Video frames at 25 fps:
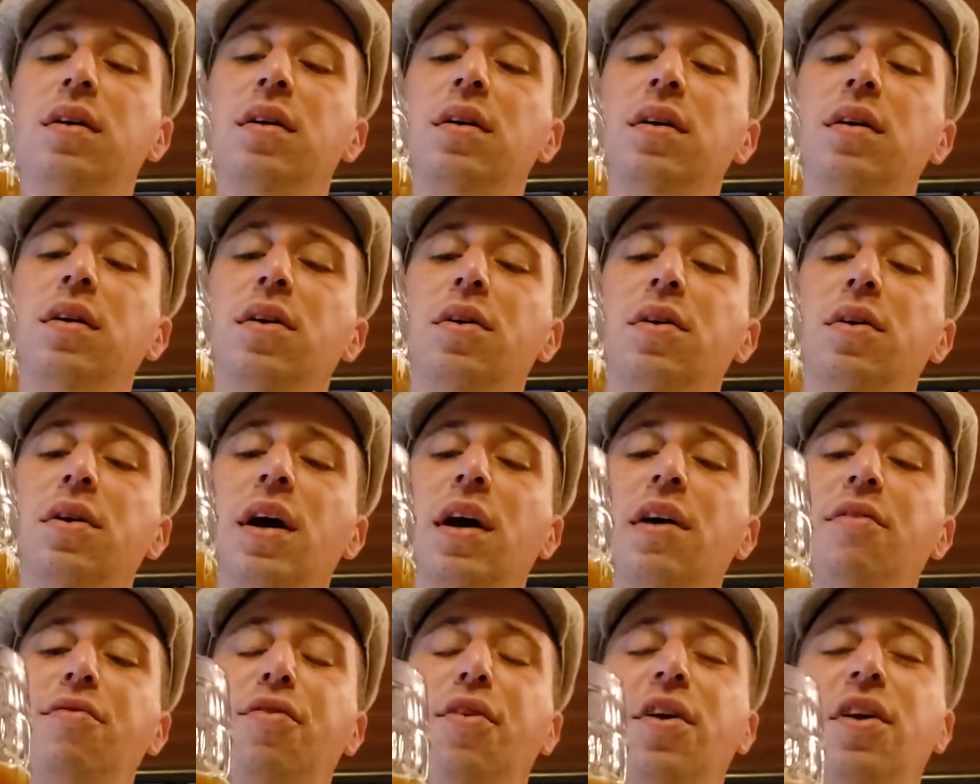you know, you
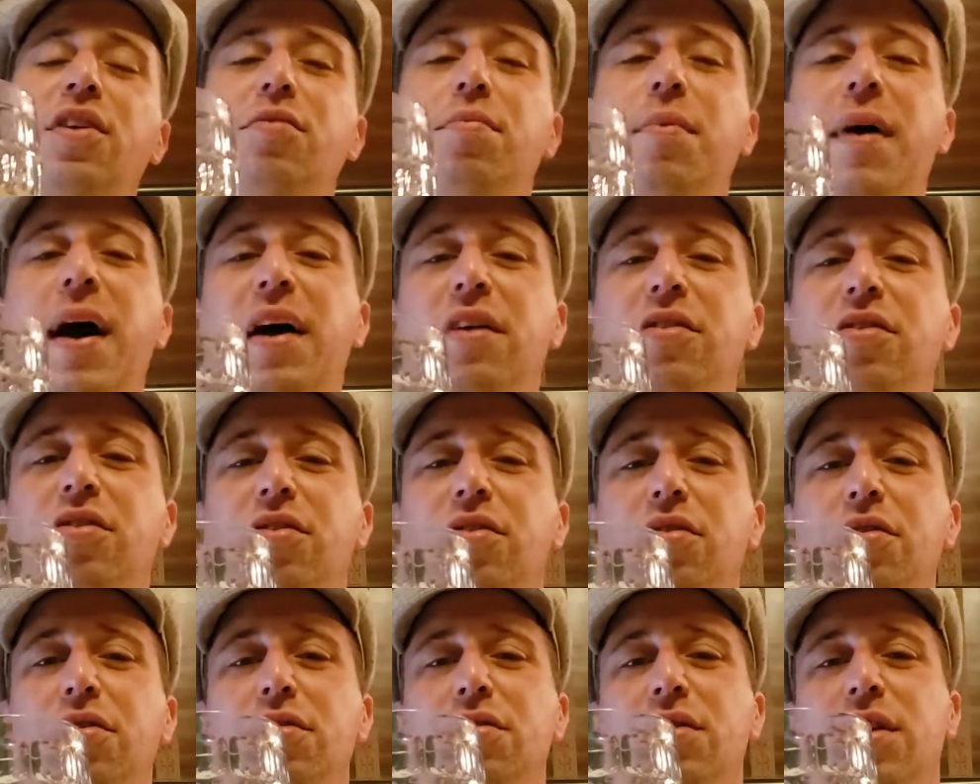got friends passing
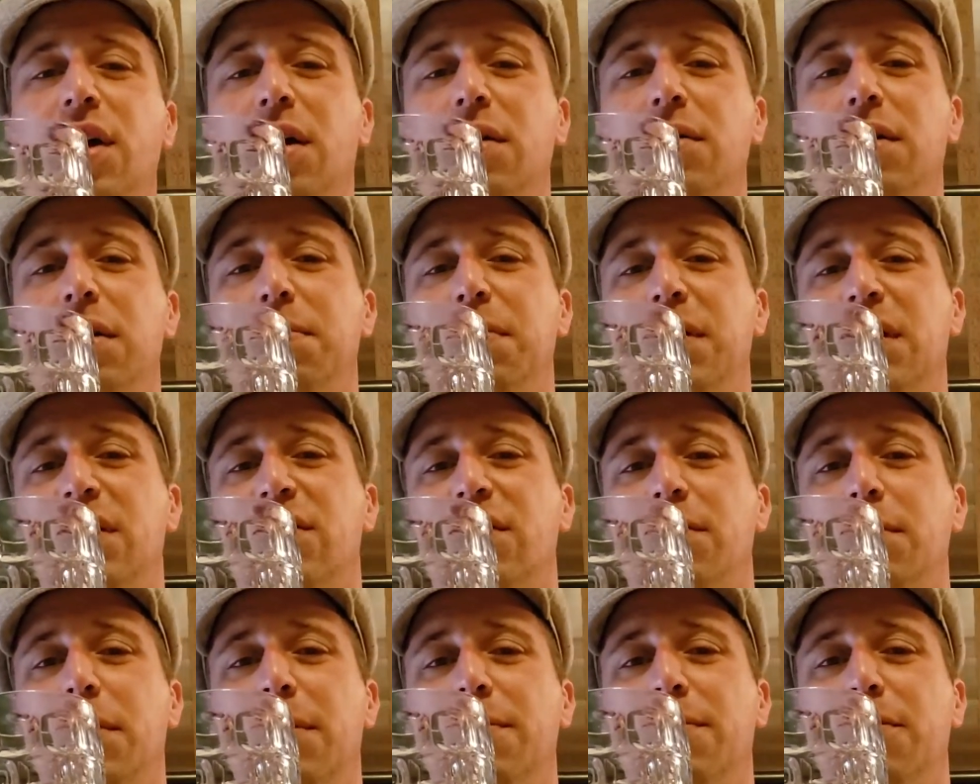through, tell them to pick
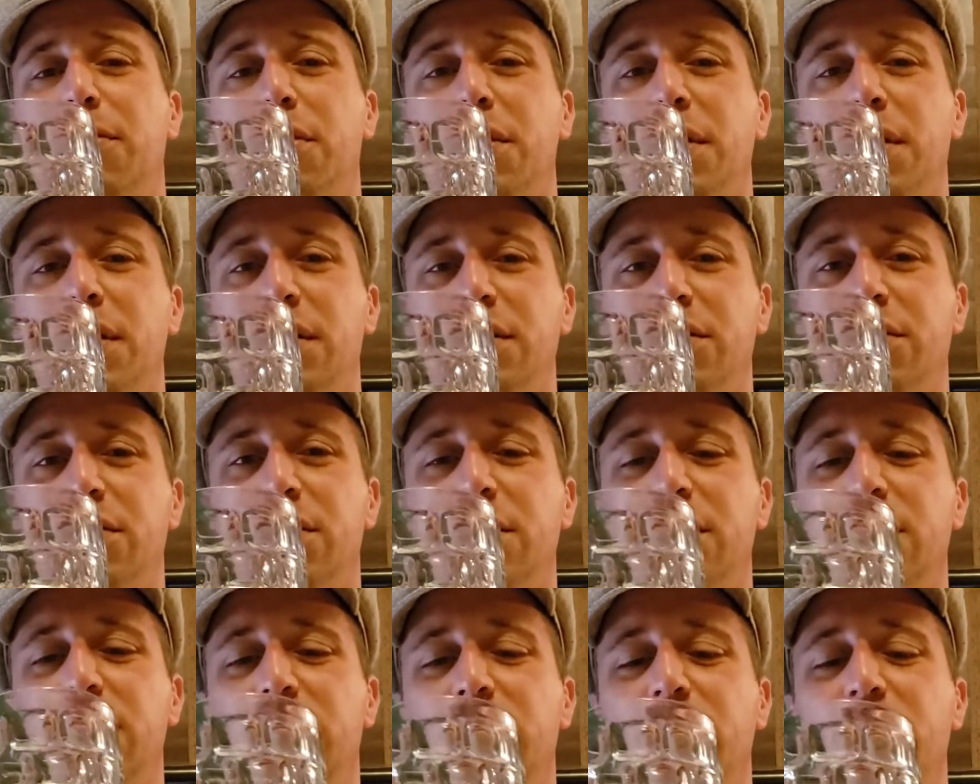some up for you and
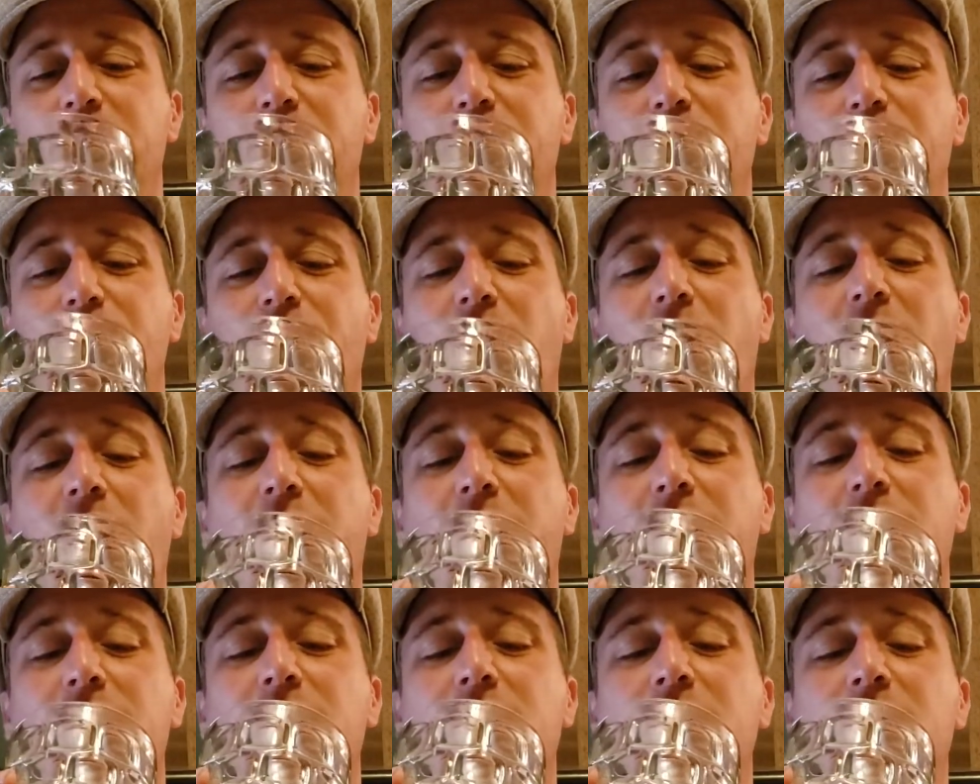so you can try
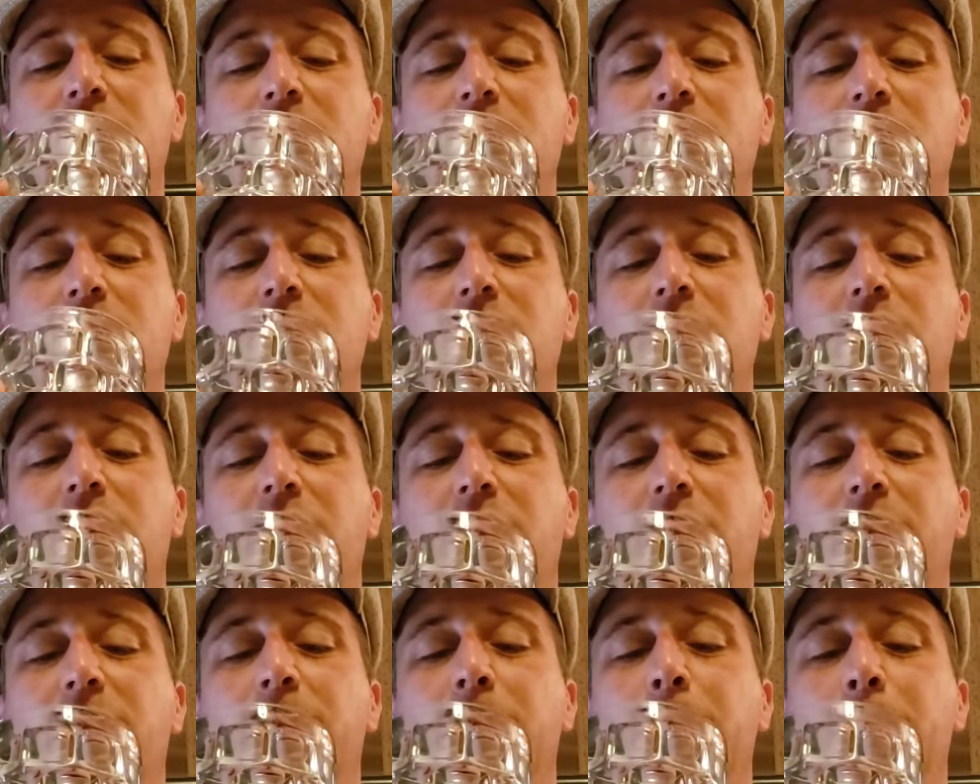it.
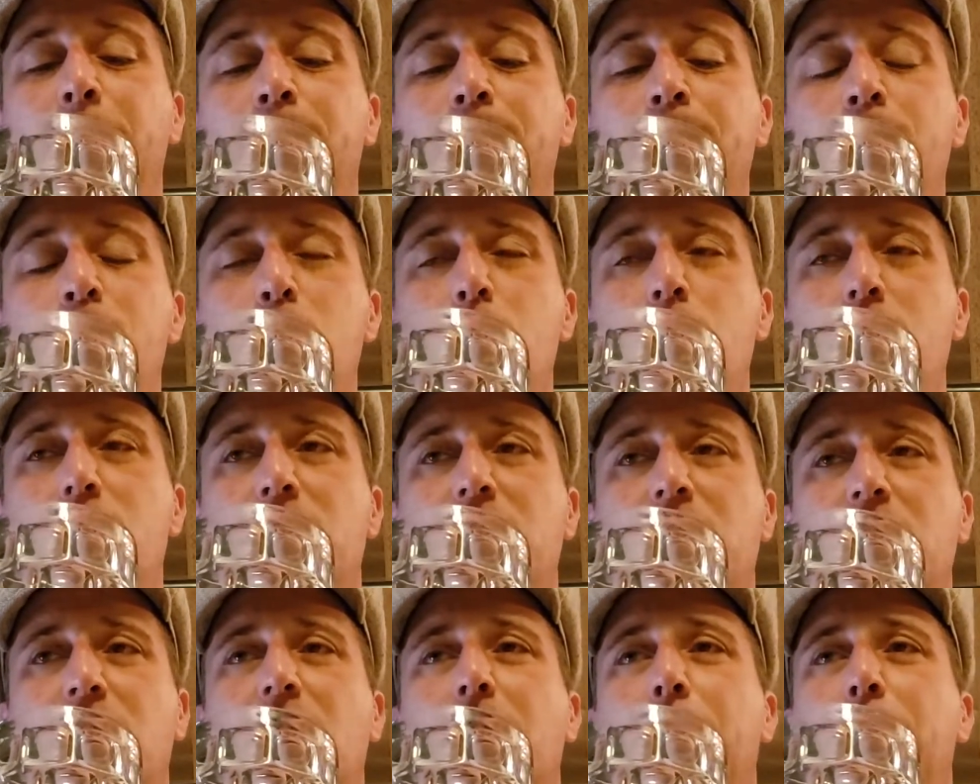A
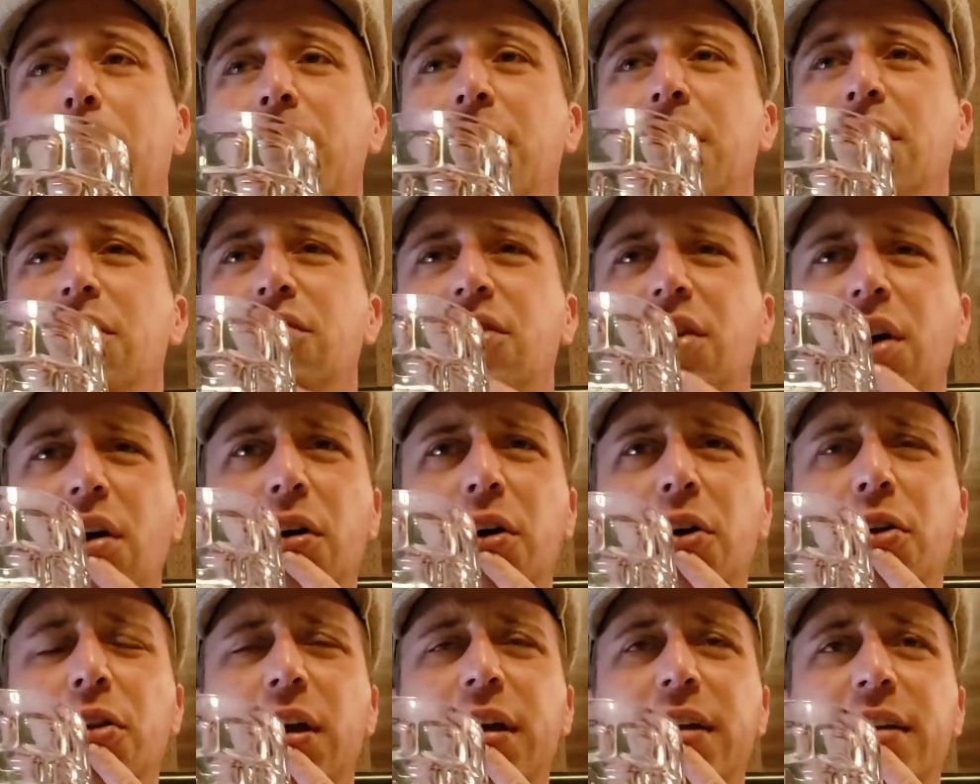couple years
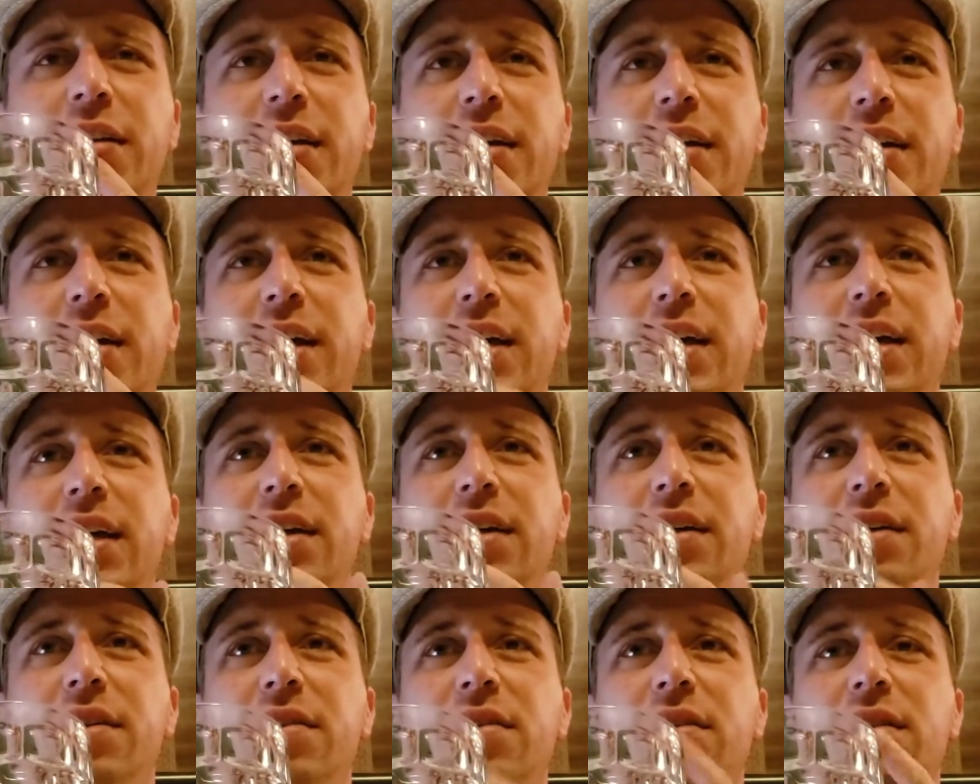ago, they did
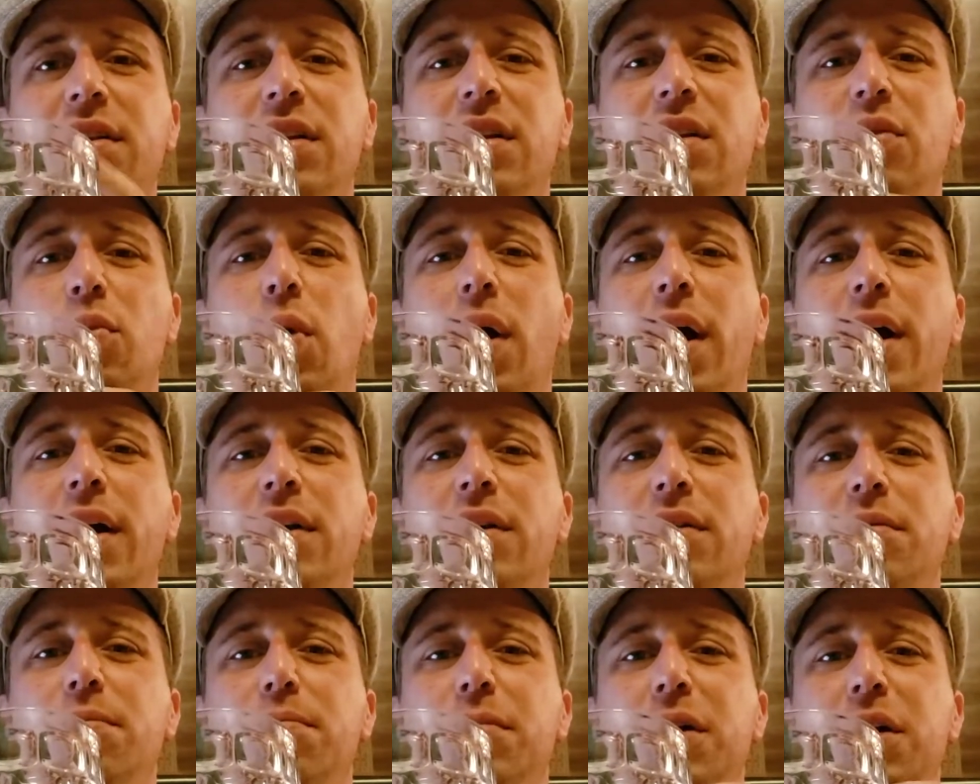a little
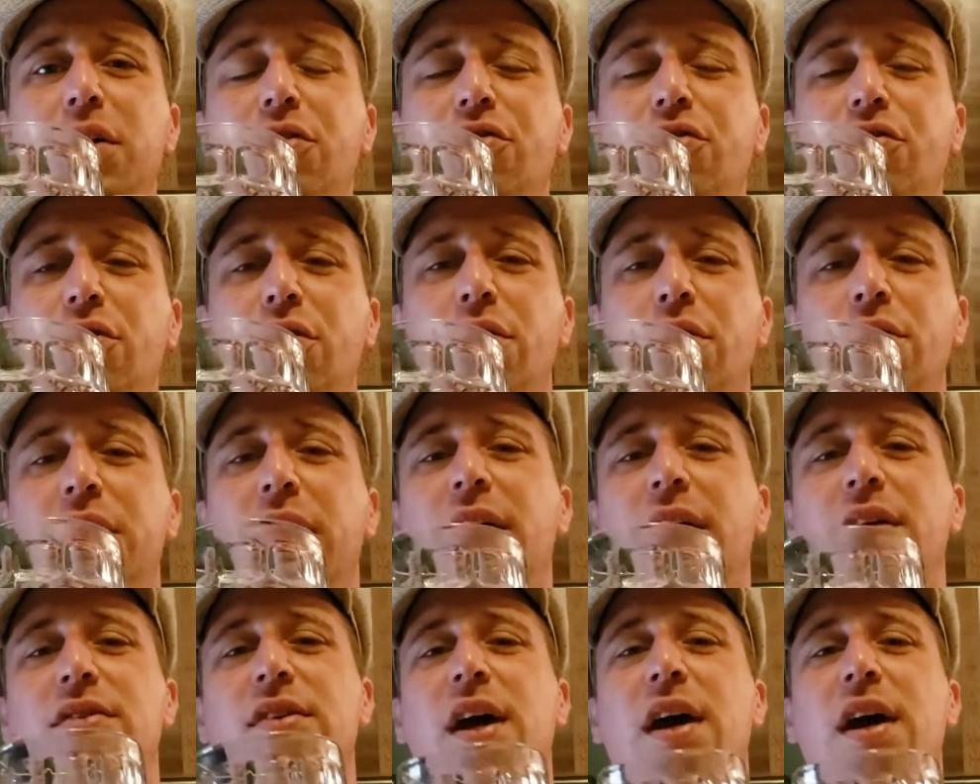wine beer stroll
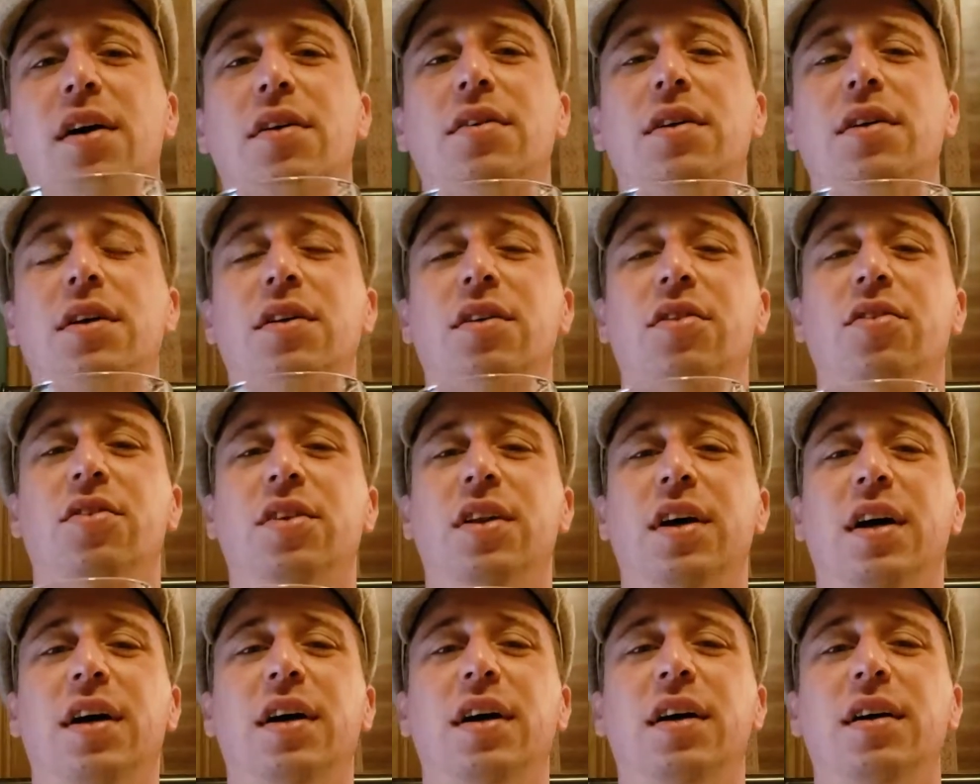downtown here in
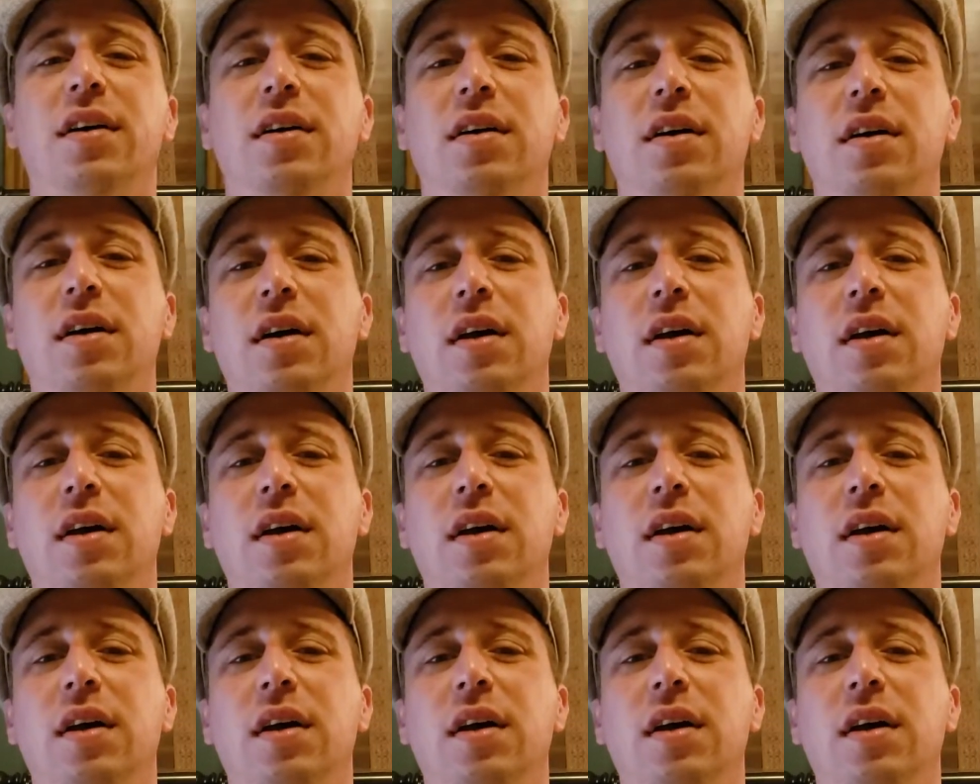Sedalia.